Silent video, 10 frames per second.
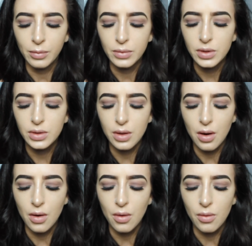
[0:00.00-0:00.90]

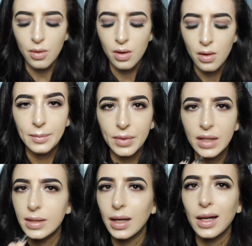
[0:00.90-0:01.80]
So
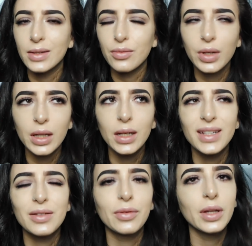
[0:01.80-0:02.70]
it's a
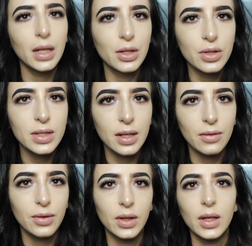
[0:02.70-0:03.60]
really interesting
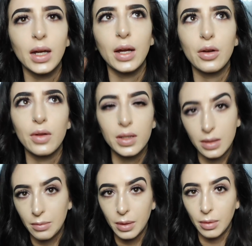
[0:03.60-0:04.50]
feeling. I know that
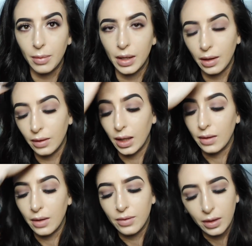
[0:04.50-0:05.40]
some people might not like
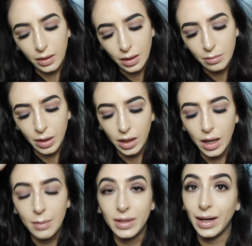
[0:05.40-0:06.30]
that feeling, but
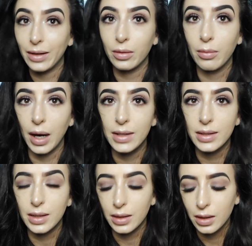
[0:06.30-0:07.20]
I mean, I don't mind
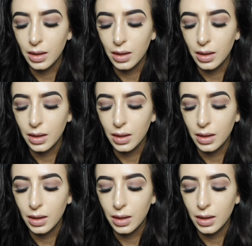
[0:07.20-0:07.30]
it.